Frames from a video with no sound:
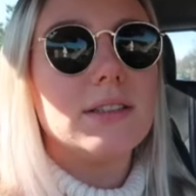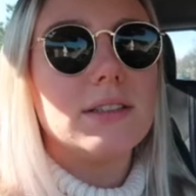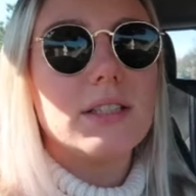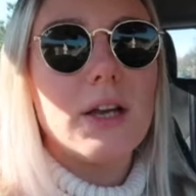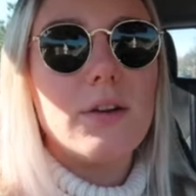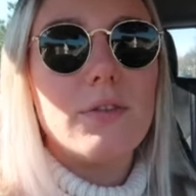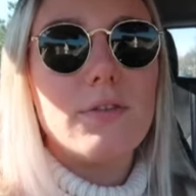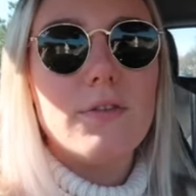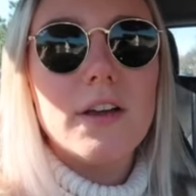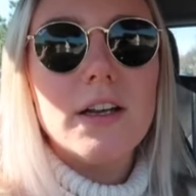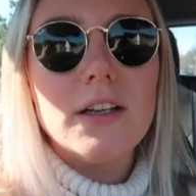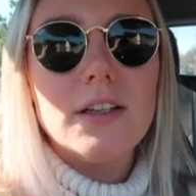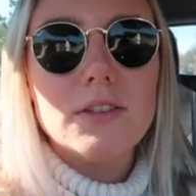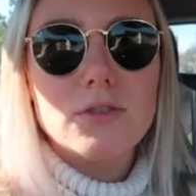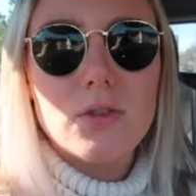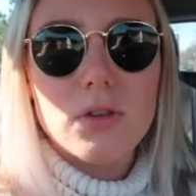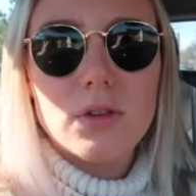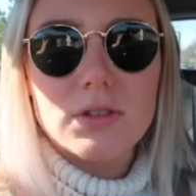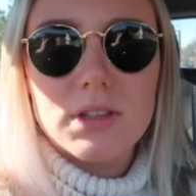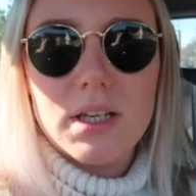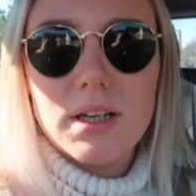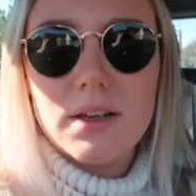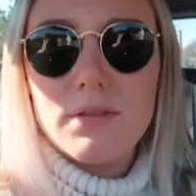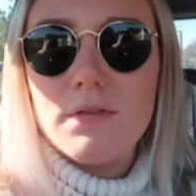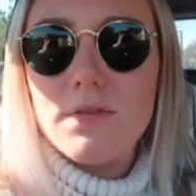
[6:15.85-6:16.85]
So fingers
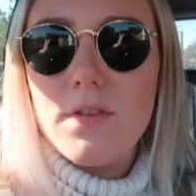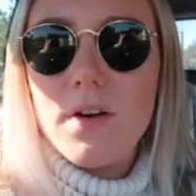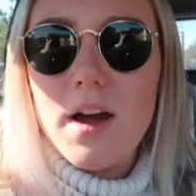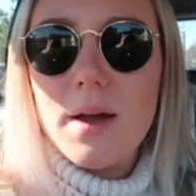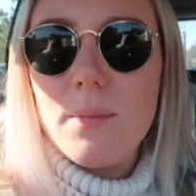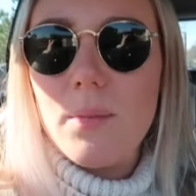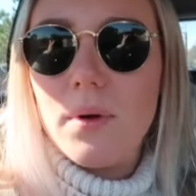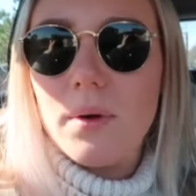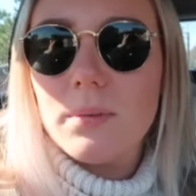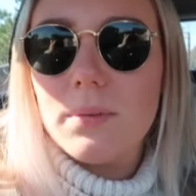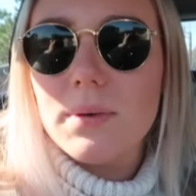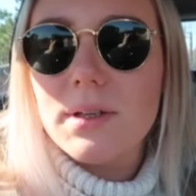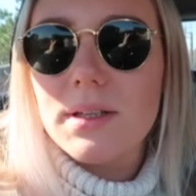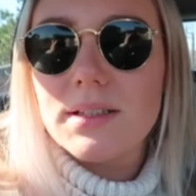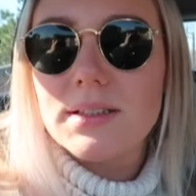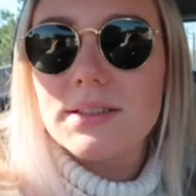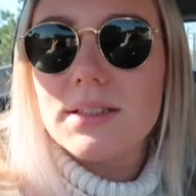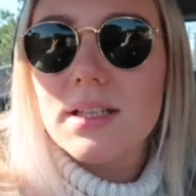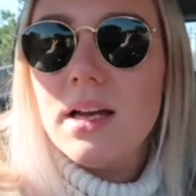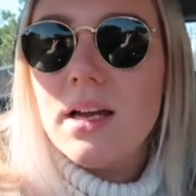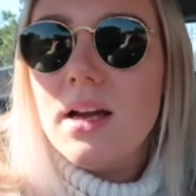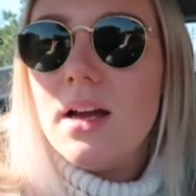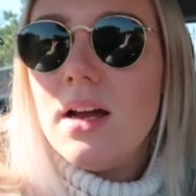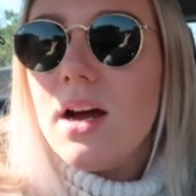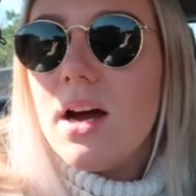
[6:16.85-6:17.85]
crossed I can find one, because
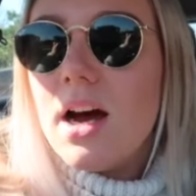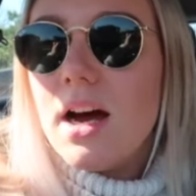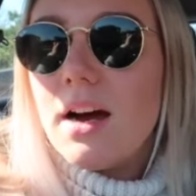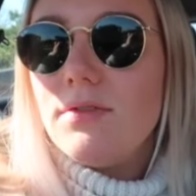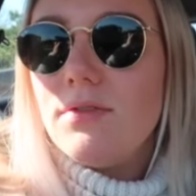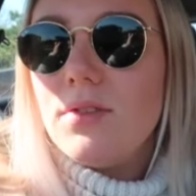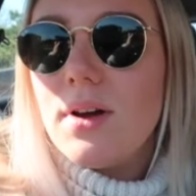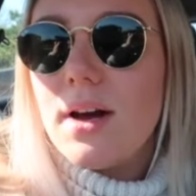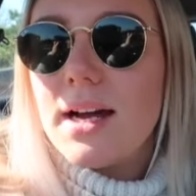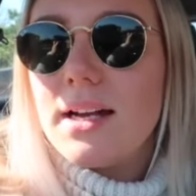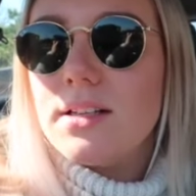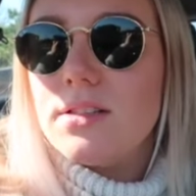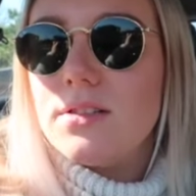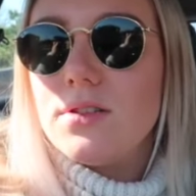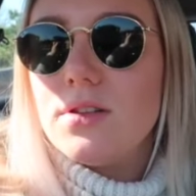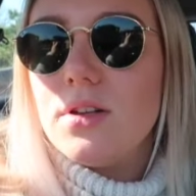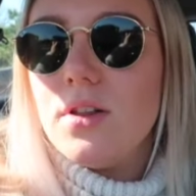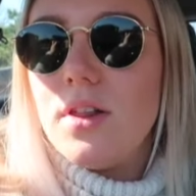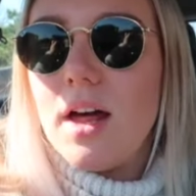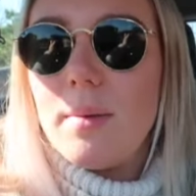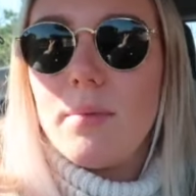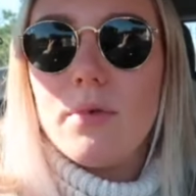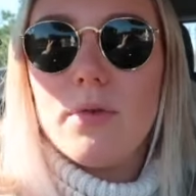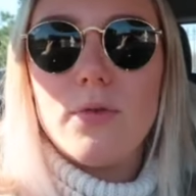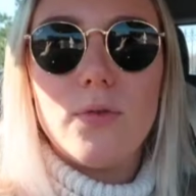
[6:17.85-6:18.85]
I've not had to do
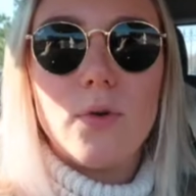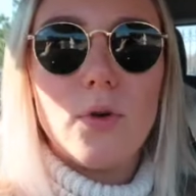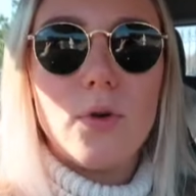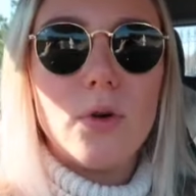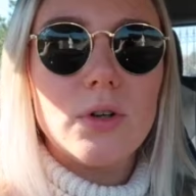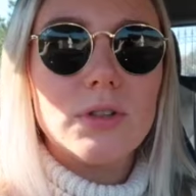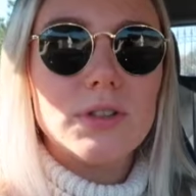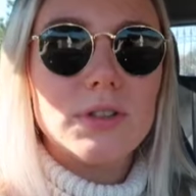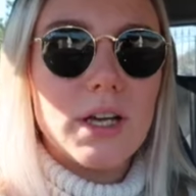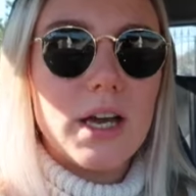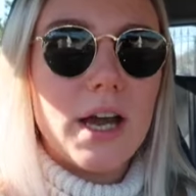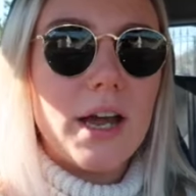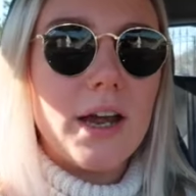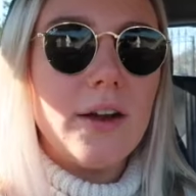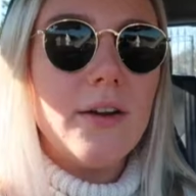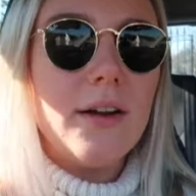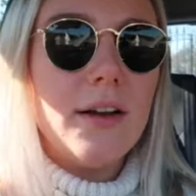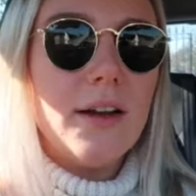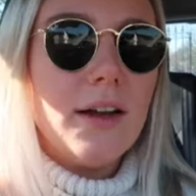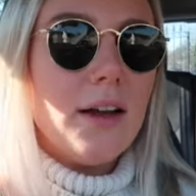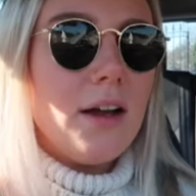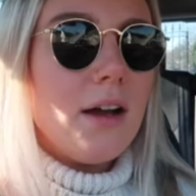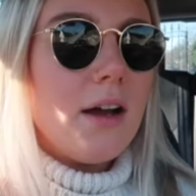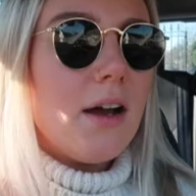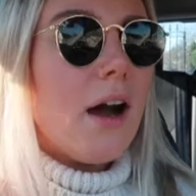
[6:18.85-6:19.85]
that before, so
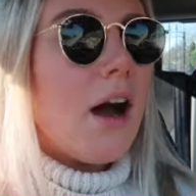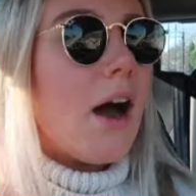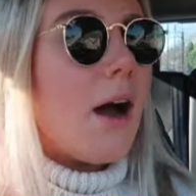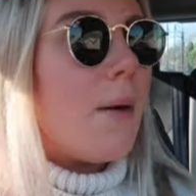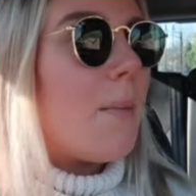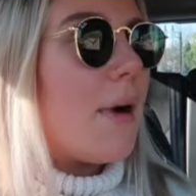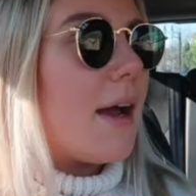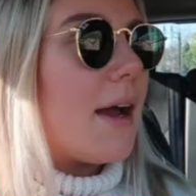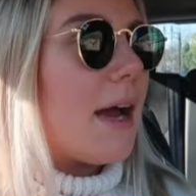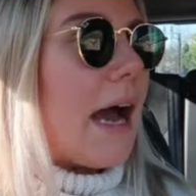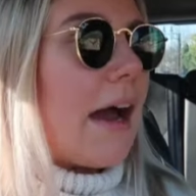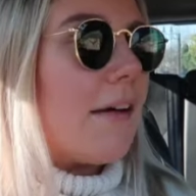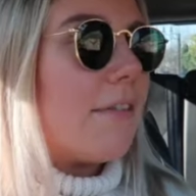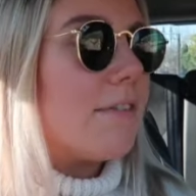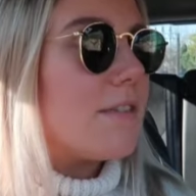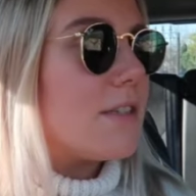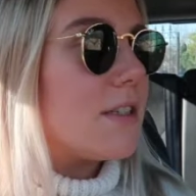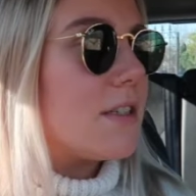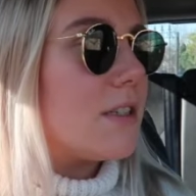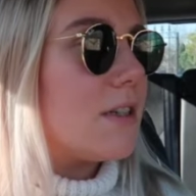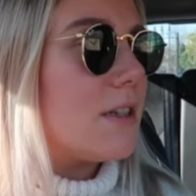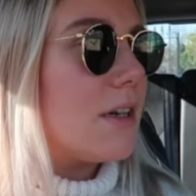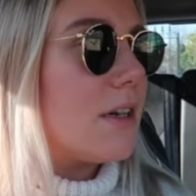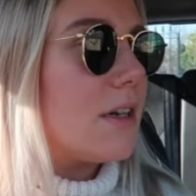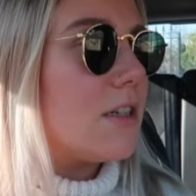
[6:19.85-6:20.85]
I might have
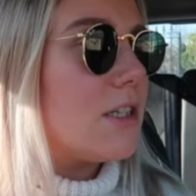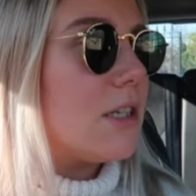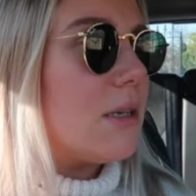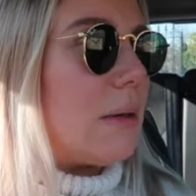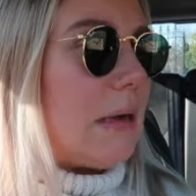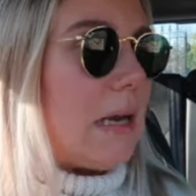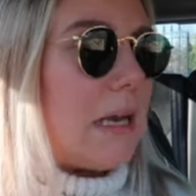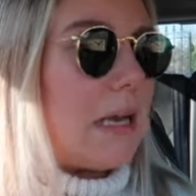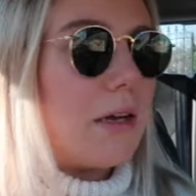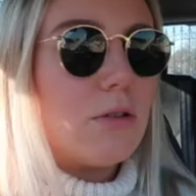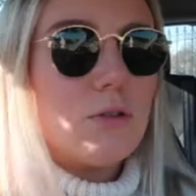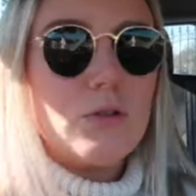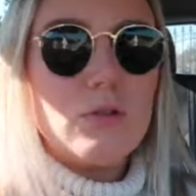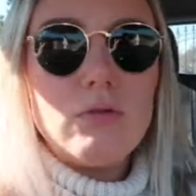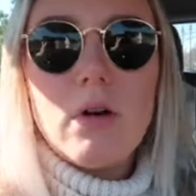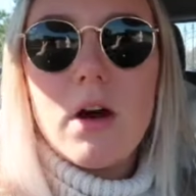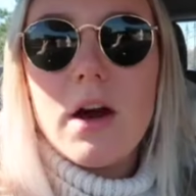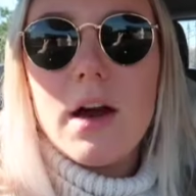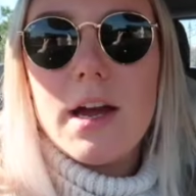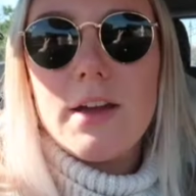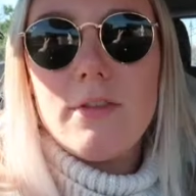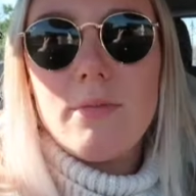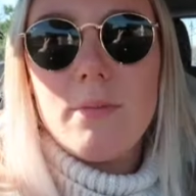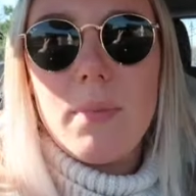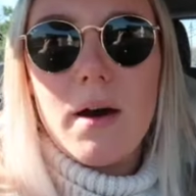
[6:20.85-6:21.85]
to do a little
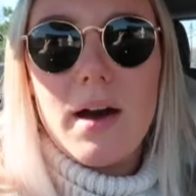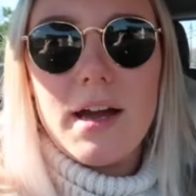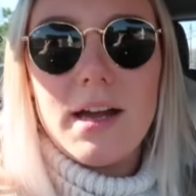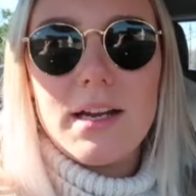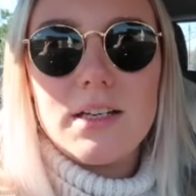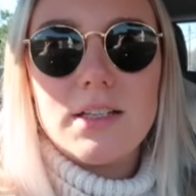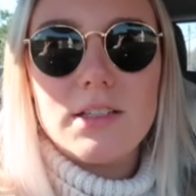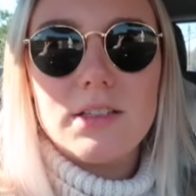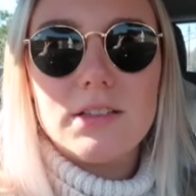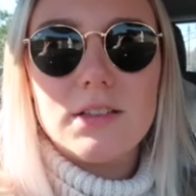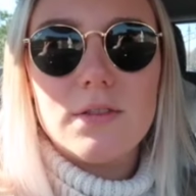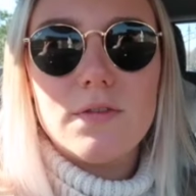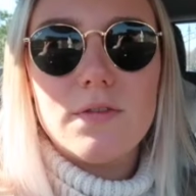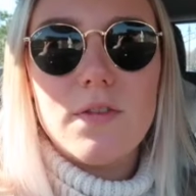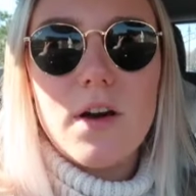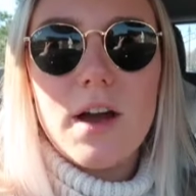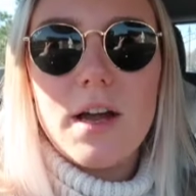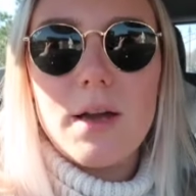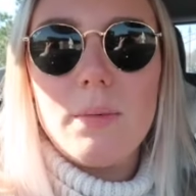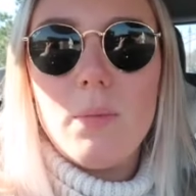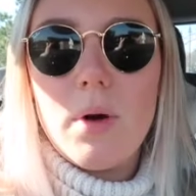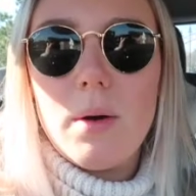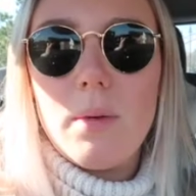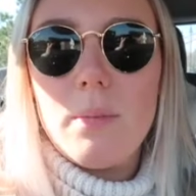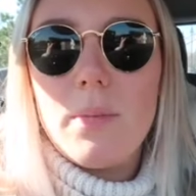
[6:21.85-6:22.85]
drive by just to
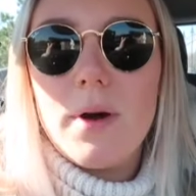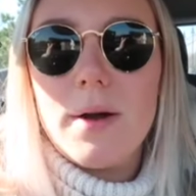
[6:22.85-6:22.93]
find one.